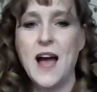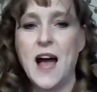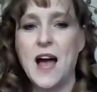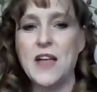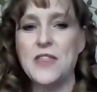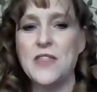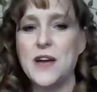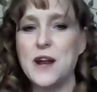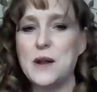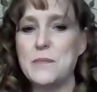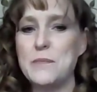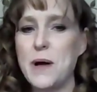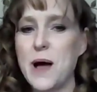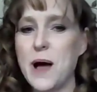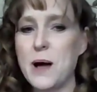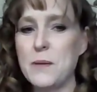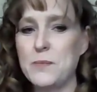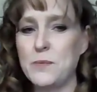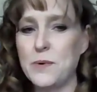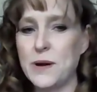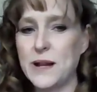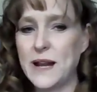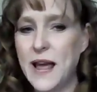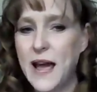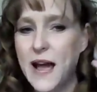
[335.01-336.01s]
I thought I'd pop
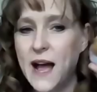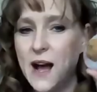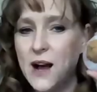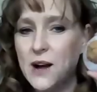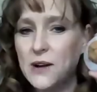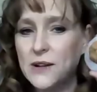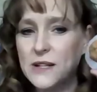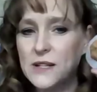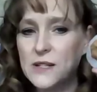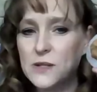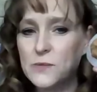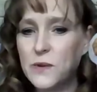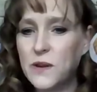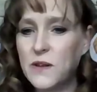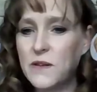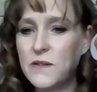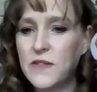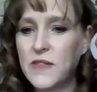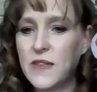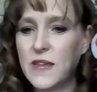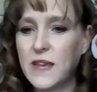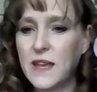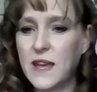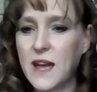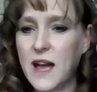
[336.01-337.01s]
one out. Here's one of
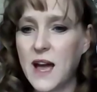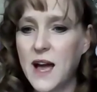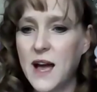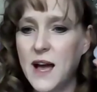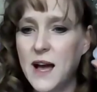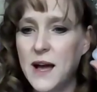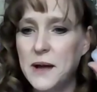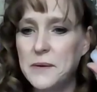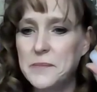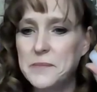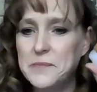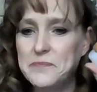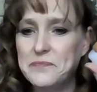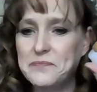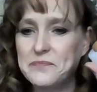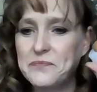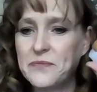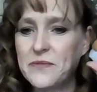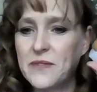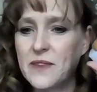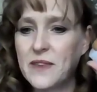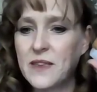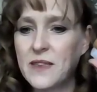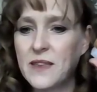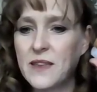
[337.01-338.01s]
the, um,
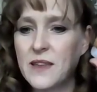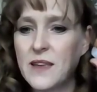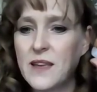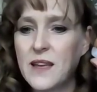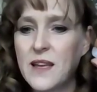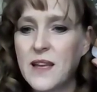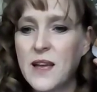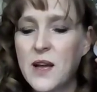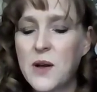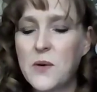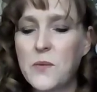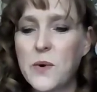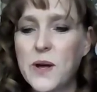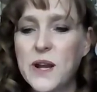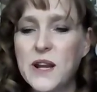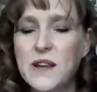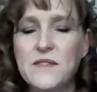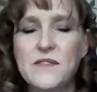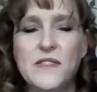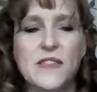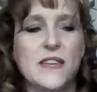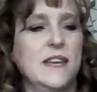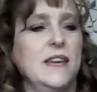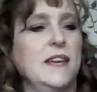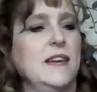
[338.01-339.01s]
one
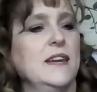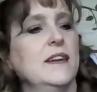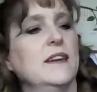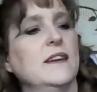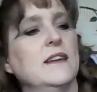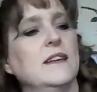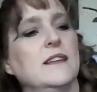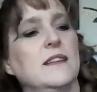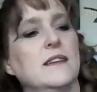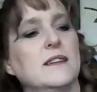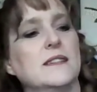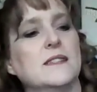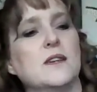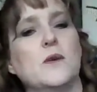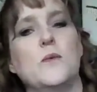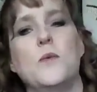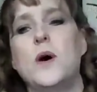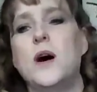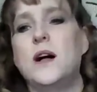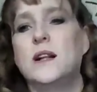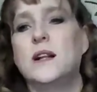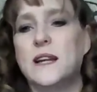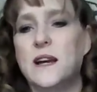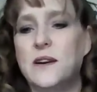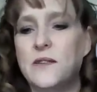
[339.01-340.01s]
of the, it's a
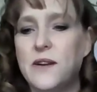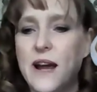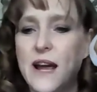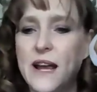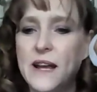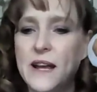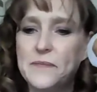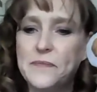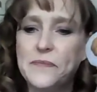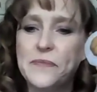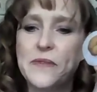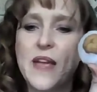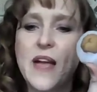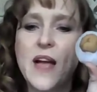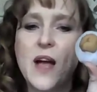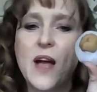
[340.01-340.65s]
walnut, right?